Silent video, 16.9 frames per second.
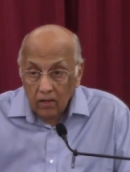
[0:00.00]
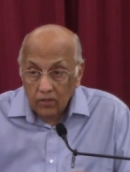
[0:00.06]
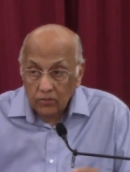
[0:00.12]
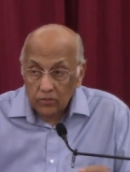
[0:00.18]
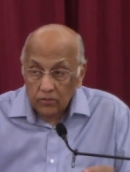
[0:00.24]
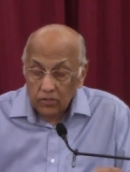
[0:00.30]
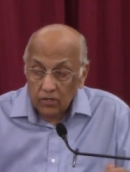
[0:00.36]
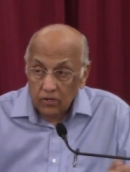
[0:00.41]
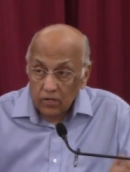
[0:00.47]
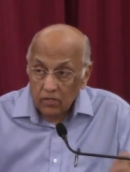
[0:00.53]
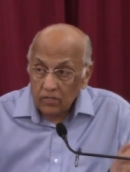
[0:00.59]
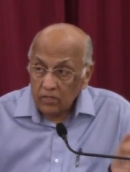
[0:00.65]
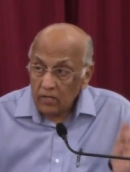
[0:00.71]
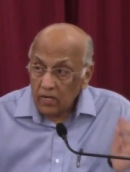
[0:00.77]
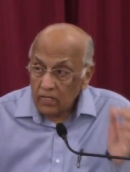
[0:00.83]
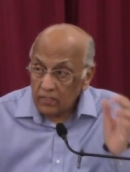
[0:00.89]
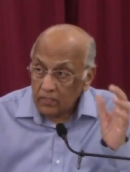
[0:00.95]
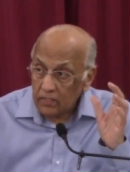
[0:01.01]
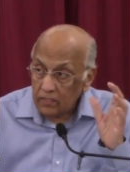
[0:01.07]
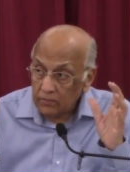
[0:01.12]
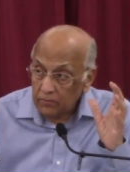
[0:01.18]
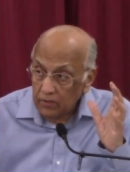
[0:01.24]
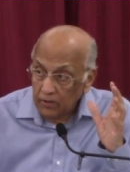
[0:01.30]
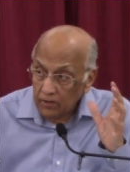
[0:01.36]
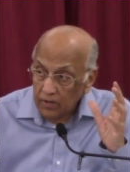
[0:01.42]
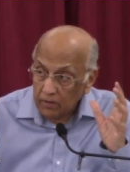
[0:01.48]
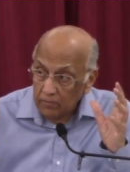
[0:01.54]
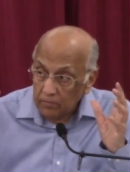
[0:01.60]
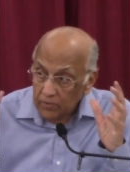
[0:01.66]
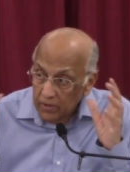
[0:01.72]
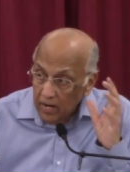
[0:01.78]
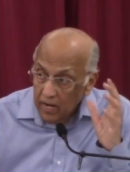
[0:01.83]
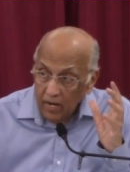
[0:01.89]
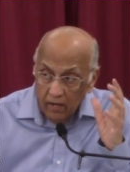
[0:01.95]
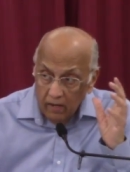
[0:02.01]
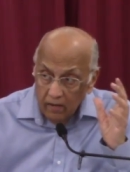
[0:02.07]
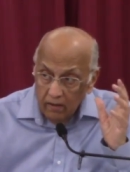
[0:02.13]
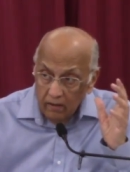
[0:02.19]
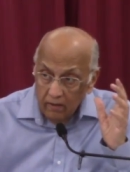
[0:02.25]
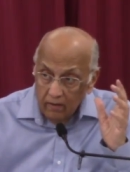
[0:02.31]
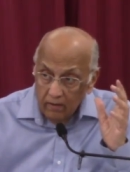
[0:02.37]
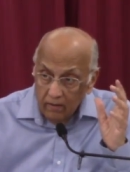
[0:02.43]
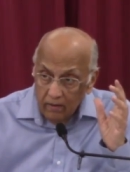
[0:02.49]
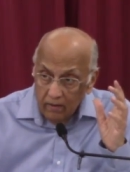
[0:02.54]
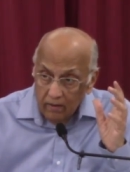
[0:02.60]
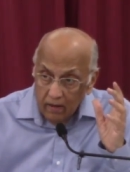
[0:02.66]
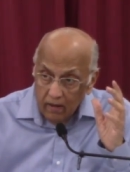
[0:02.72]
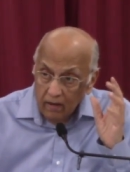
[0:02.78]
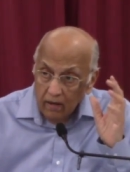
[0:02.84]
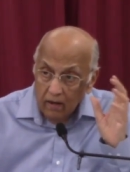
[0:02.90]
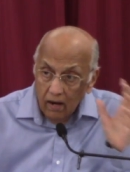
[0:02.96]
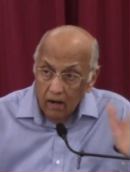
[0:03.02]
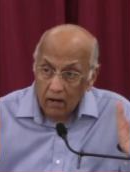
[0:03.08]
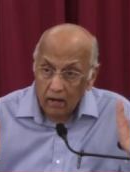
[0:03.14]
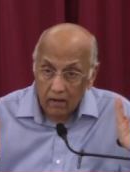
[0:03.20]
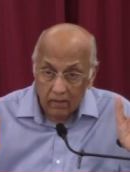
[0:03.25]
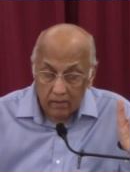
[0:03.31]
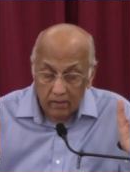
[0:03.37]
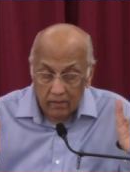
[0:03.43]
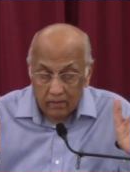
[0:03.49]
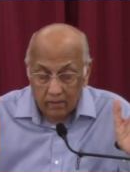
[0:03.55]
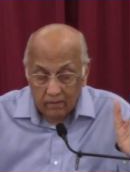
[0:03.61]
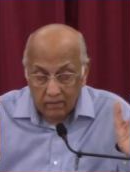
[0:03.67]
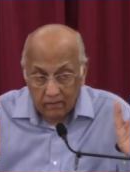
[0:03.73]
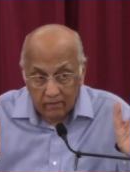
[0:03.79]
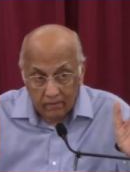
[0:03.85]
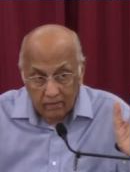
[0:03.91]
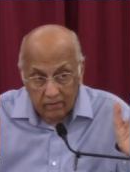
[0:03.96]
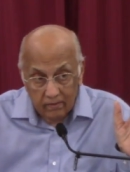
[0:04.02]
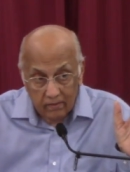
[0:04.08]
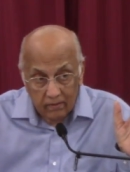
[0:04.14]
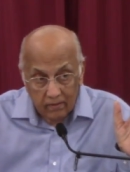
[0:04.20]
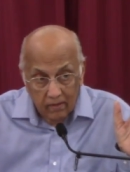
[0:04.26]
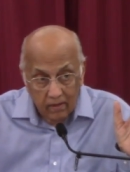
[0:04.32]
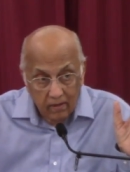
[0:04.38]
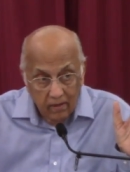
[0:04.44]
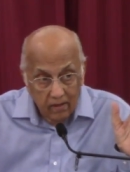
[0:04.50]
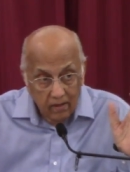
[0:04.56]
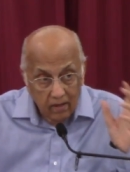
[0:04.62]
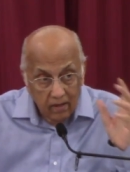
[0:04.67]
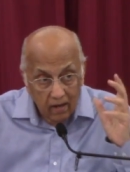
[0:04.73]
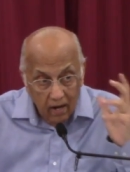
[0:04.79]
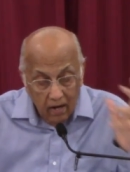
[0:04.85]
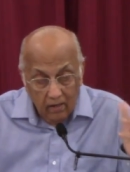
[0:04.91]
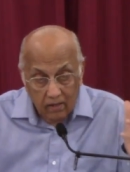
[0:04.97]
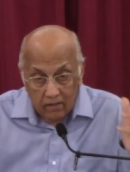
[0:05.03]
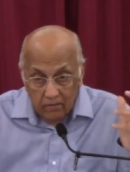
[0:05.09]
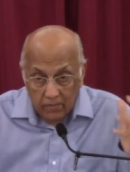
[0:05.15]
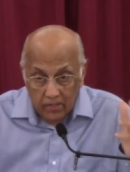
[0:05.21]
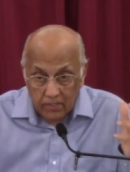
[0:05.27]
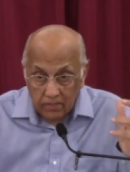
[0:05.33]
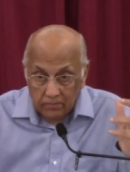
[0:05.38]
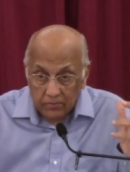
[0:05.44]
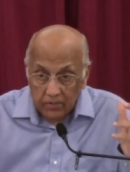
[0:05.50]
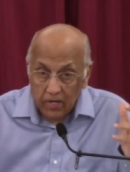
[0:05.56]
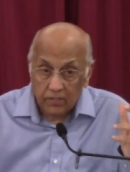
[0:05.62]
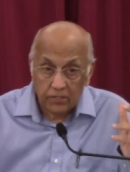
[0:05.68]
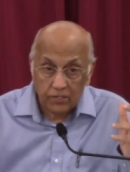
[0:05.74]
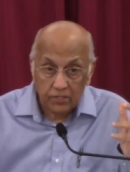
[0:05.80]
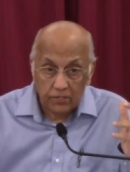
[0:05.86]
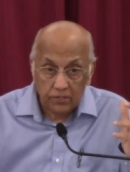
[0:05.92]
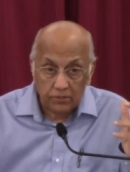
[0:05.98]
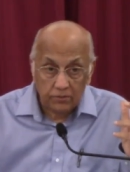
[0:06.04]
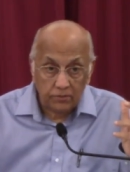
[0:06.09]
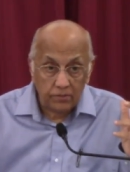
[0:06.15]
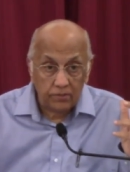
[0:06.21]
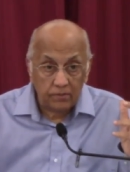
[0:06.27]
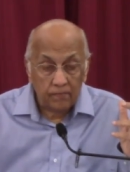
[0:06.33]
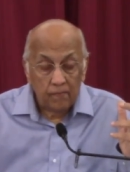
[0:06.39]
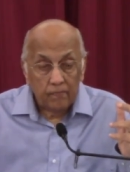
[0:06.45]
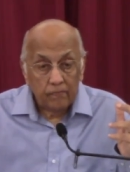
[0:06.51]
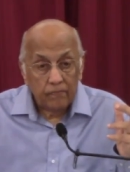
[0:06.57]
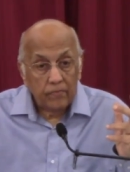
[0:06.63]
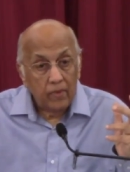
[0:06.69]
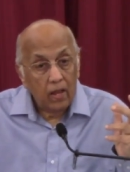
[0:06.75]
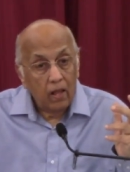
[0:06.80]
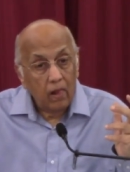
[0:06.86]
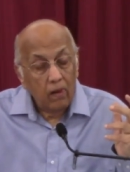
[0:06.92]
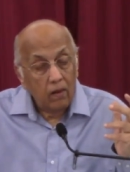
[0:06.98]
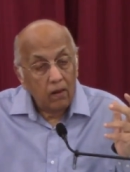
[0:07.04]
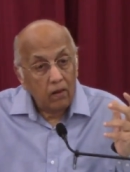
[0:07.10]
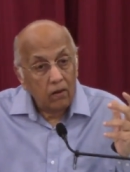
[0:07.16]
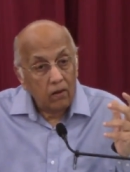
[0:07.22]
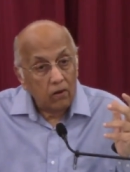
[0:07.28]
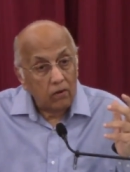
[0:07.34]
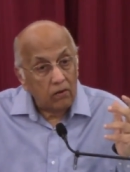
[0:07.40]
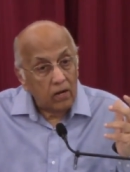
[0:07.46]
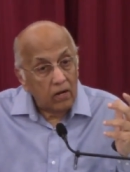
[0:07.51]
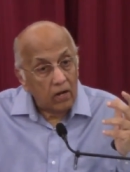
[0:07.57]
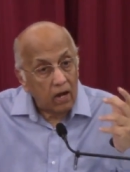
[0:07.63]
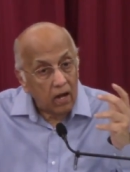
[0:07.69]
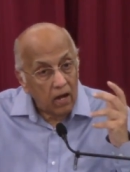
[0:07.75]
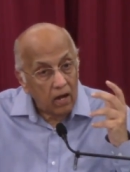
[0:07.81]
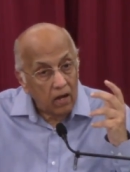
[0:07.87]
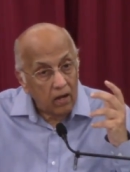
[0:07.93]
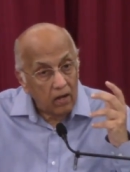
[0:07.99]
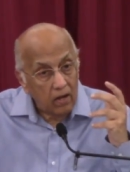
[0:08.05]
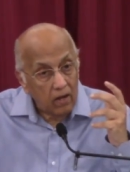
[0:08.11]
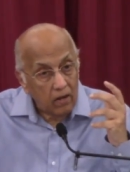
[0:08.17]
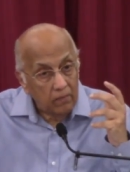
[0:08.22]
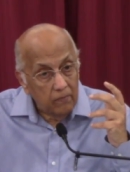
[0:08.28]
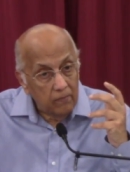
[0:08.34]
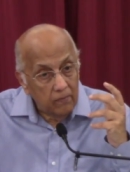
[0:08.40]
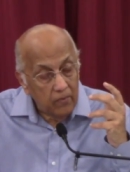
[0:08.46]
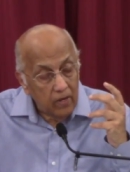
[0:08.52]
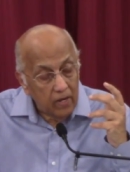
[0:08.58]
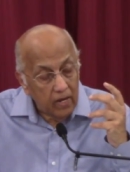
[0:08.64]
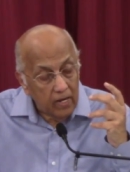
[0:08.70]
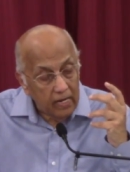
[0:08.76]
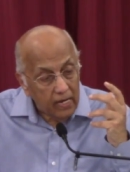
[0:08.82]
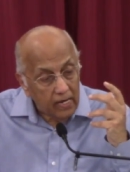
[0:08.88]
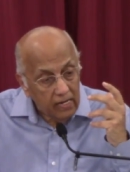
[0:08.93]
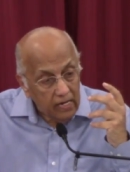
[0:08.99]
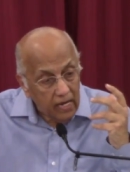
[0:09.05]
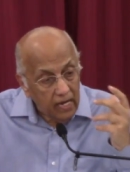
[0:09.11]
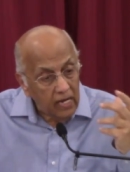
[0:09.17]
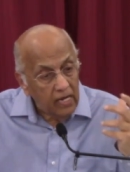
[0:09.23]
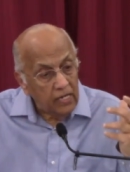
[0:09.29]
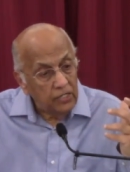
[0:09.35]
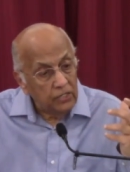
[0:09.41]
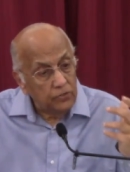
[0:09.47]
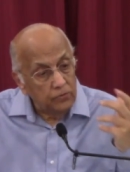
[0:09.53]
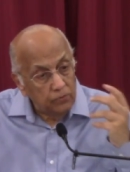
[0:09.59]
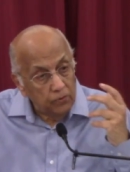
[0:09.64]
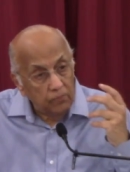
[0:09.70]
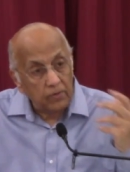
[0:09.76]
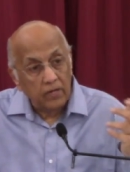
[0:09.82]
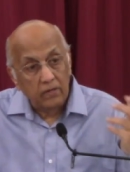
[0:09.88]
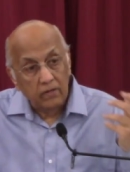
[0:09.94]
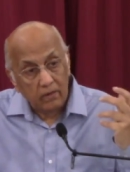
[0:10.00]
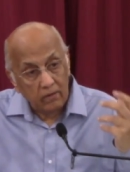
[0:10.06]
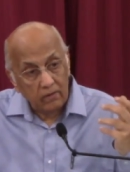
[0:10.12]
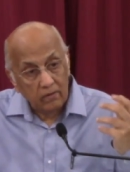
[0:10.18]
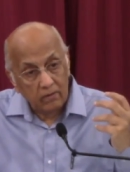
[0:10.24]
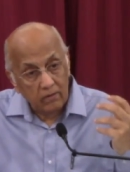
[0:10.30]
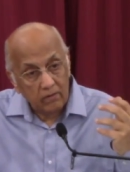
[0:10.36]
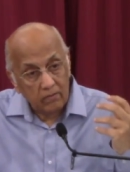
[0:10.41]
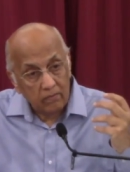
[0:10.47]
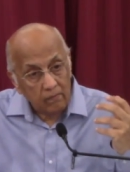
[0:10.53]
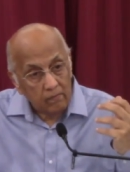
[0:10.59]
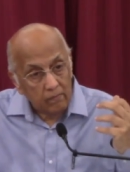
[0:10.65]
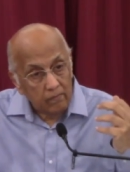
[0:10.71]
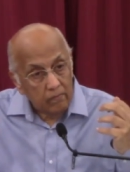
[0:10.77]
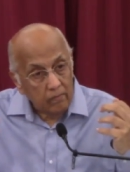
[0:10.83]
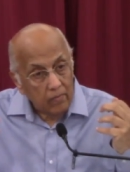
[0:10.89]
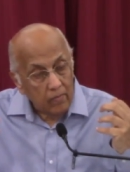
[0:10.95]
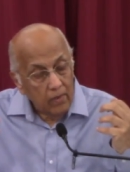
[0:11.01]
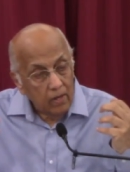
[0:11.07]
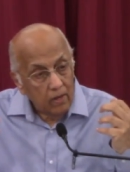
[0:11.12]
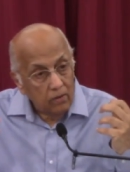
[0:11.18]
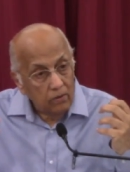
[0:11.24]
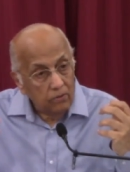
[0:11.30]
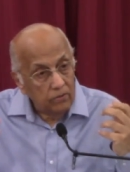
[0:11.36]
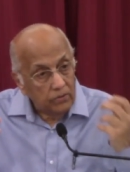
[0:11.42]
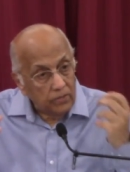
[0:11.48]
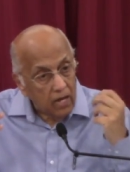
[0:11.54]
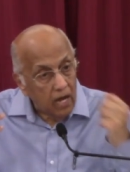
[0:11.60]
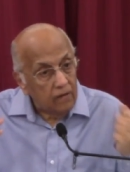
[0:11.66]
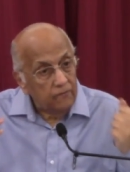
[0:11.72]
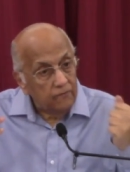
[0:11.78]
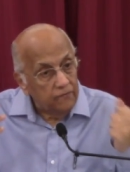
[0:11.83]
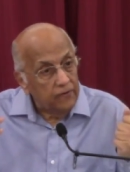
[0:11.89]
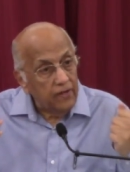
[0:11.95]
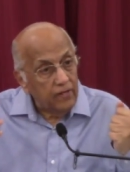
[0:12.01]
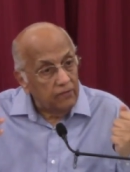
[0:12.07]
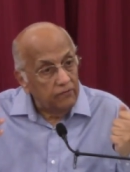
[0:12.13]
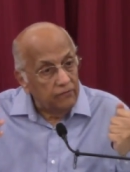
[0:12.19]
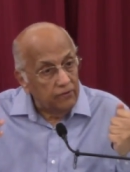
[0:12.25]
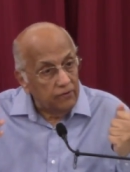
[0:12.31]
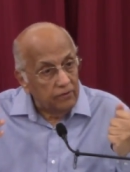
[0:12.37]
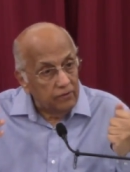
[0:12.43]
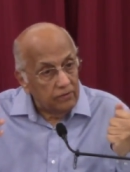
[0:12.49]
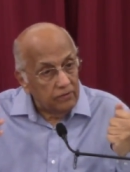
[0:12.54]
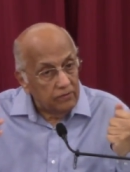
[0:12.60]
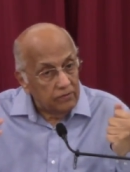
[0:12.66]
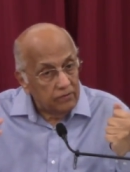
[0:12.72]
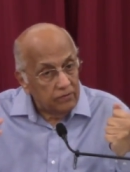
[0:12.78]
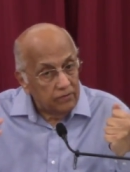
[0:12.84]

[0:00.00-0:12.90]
So the contrast is between a bride and a harlot. A harlot means a prostitute or an, um, an engaged woman who is unfaithful